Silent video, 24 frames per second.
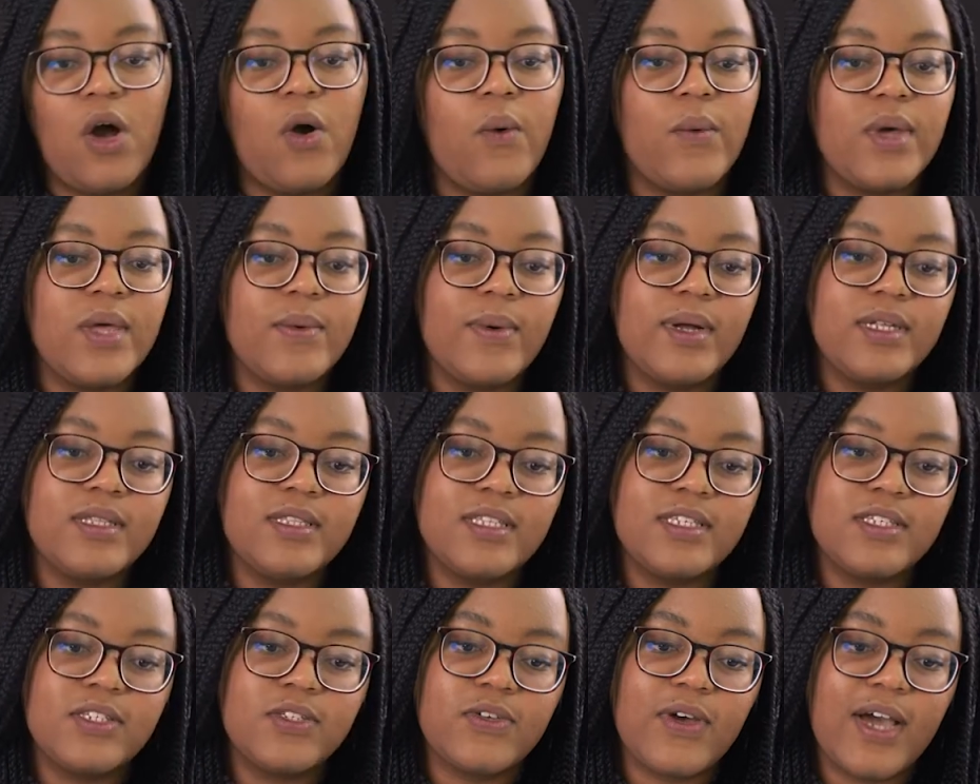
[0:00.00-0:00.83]
We want
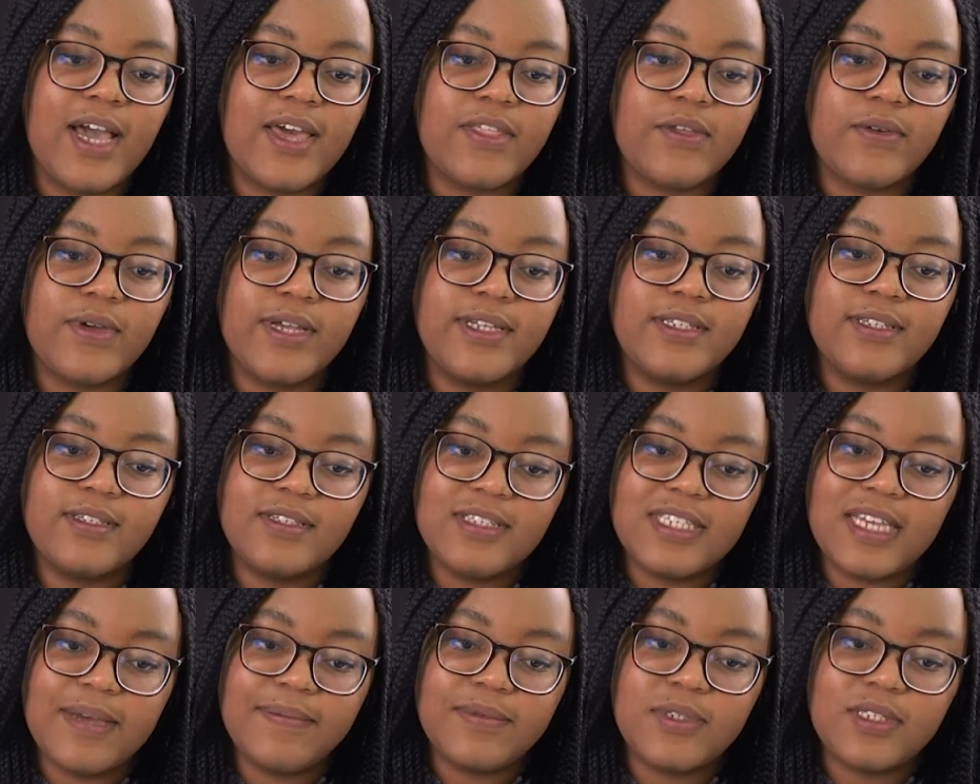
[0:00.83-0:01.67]
this to either
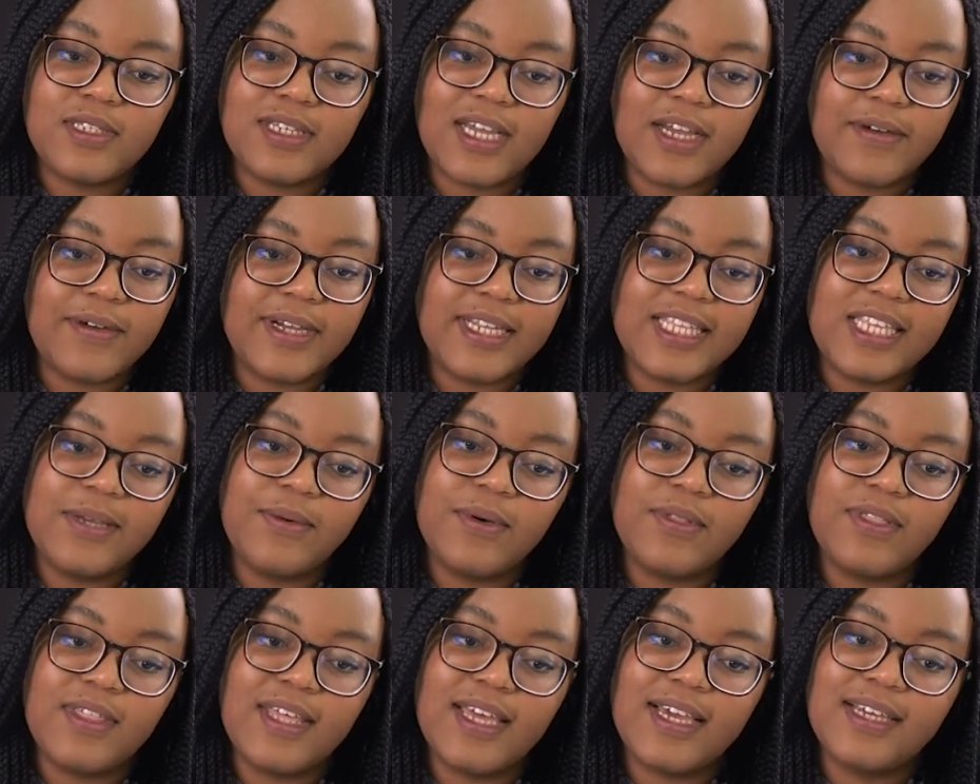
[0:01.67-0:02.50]
intercept directly
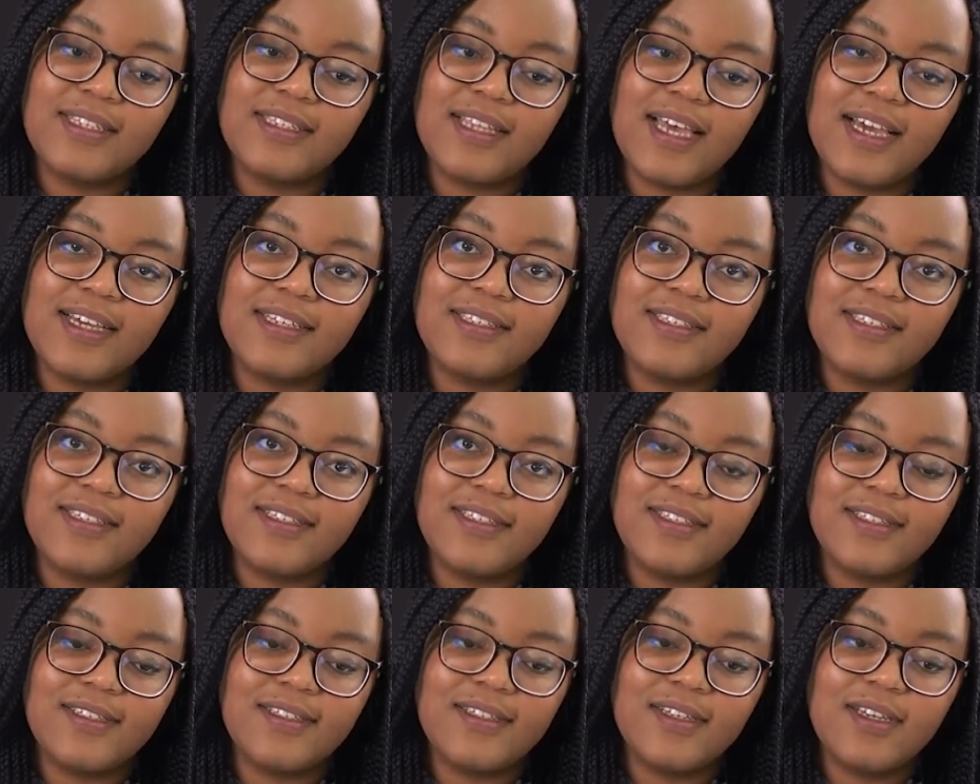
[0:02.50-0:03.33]
with the
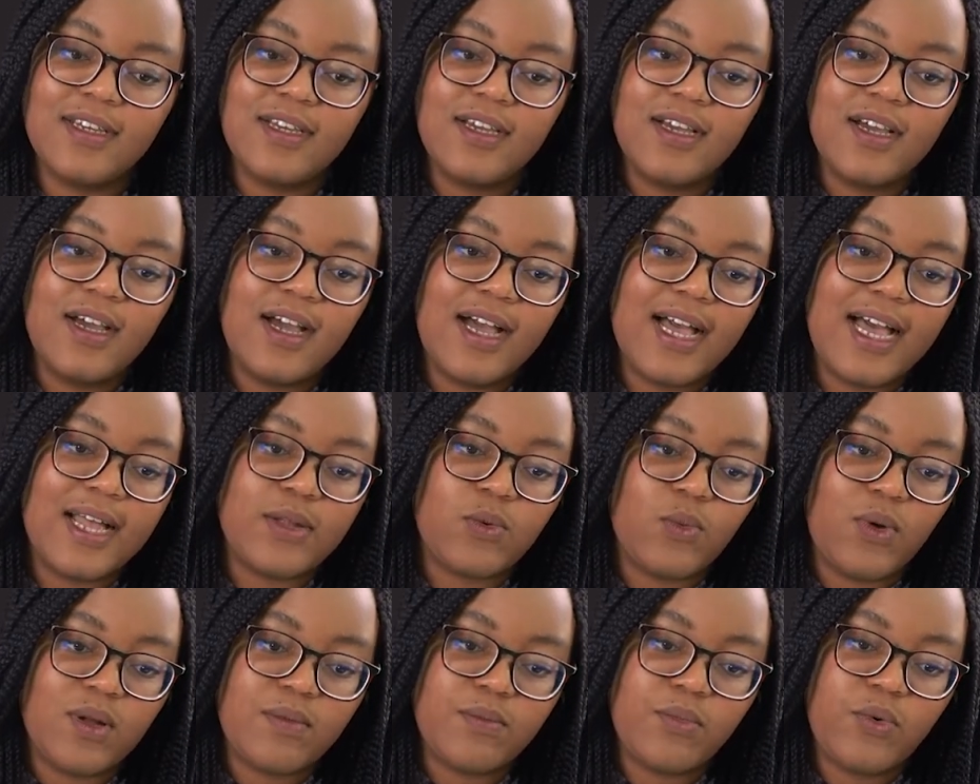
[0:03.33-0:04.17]
x-axis at
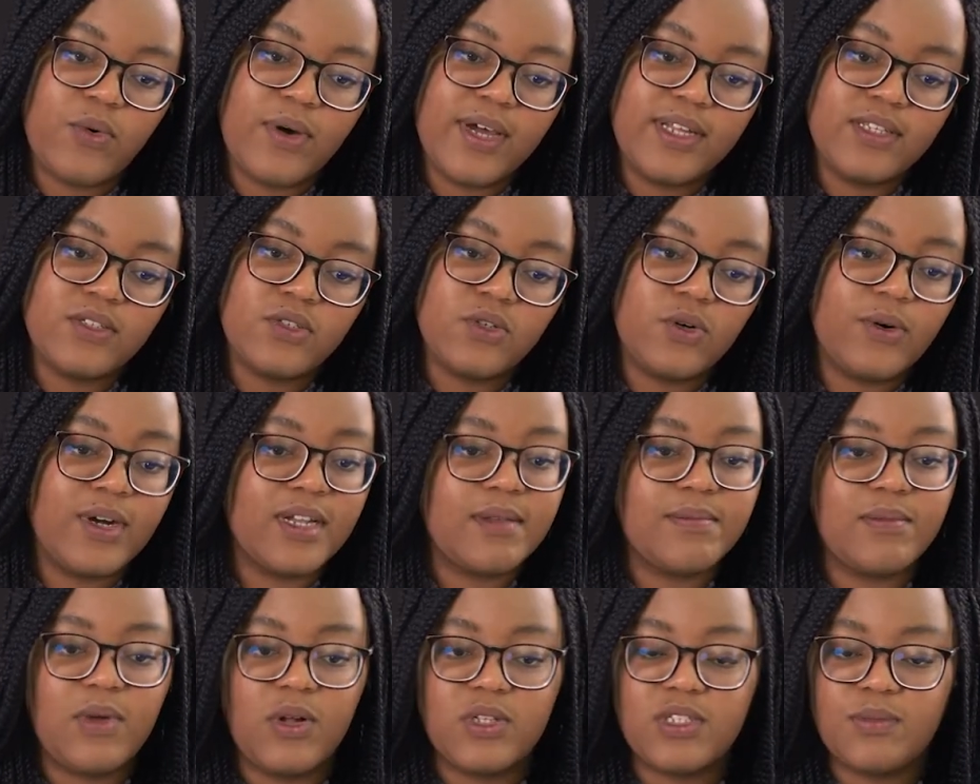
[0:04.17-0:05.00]
one point or at
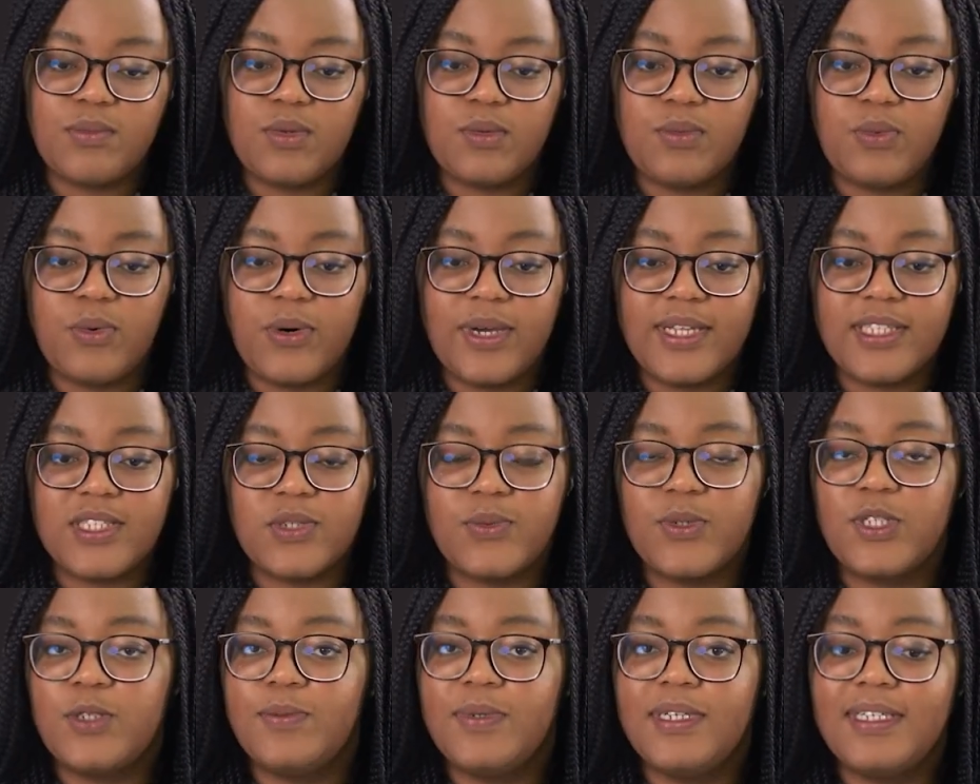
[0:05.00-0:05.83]
multiple points,
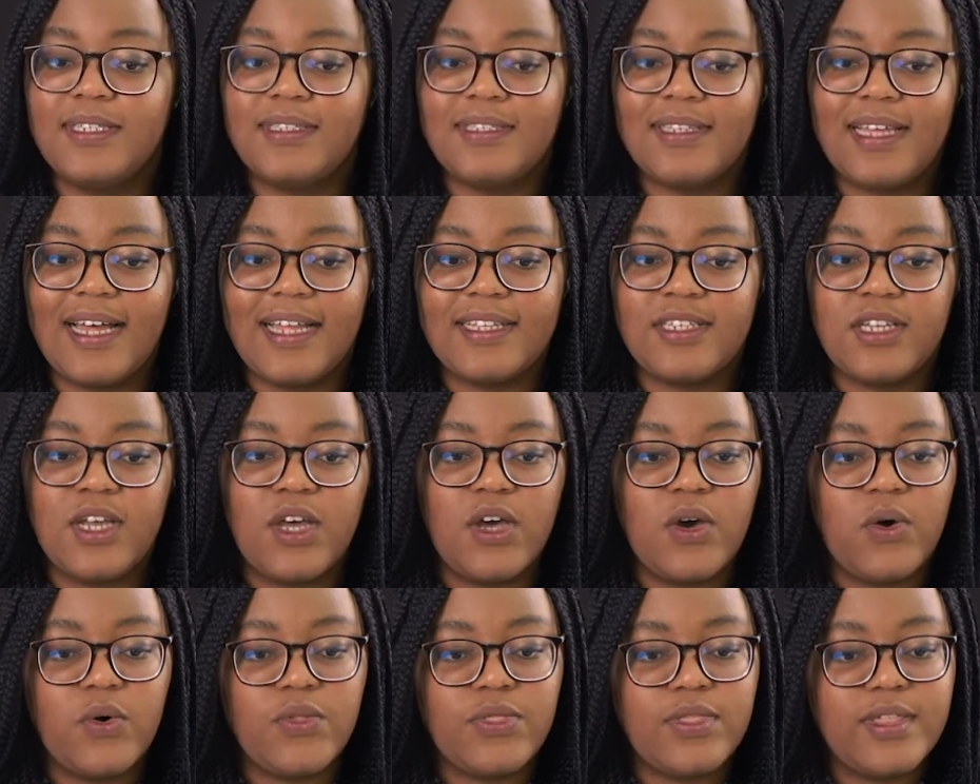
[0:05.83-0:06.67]
which means that
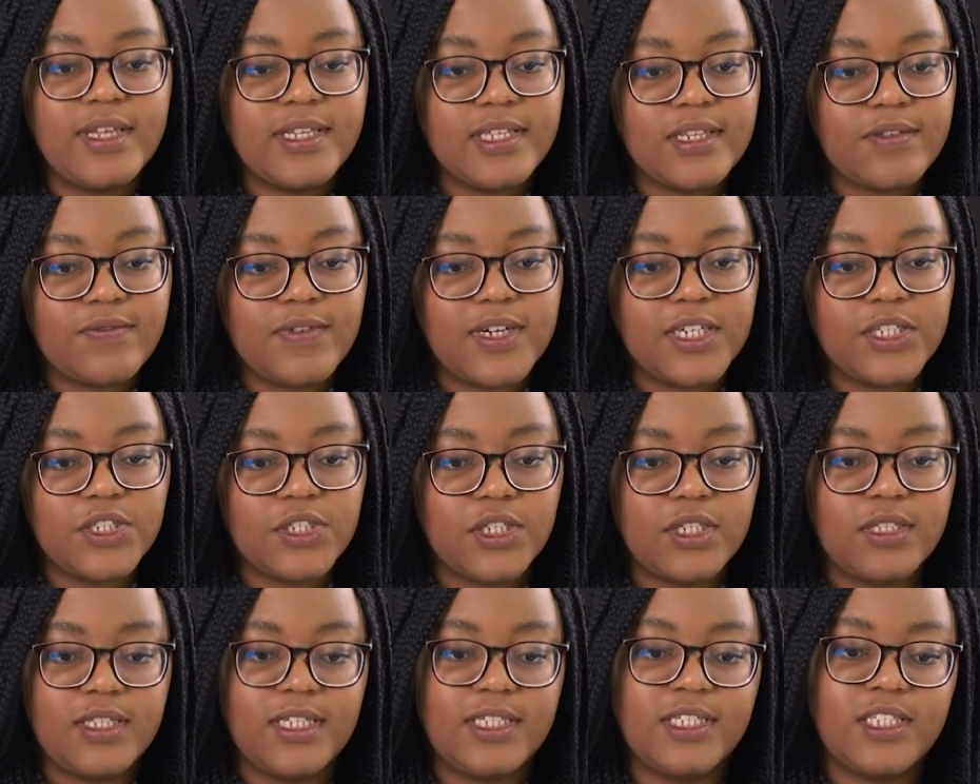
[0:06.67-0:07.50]
this
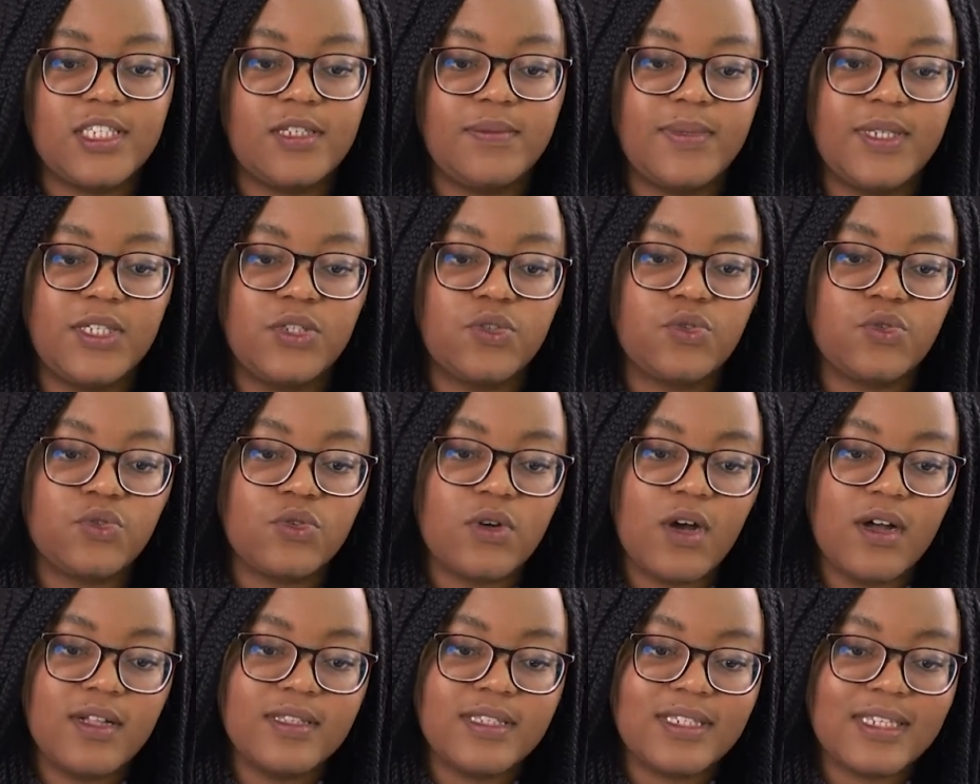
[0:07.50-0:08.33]
function needs to be
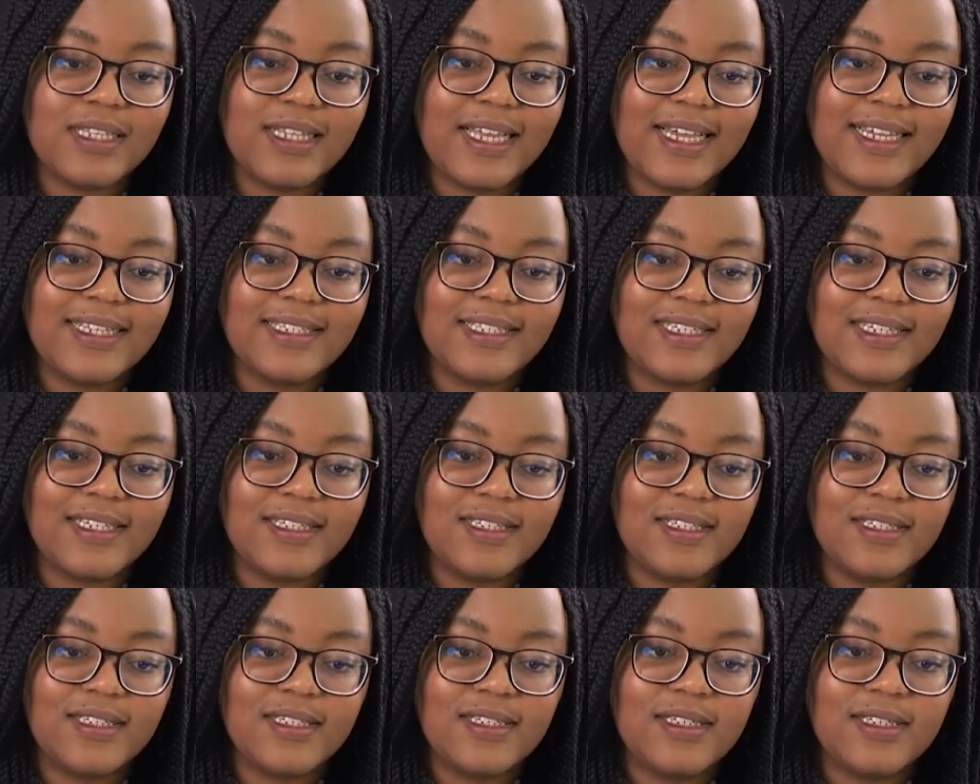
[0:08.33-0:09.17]
translated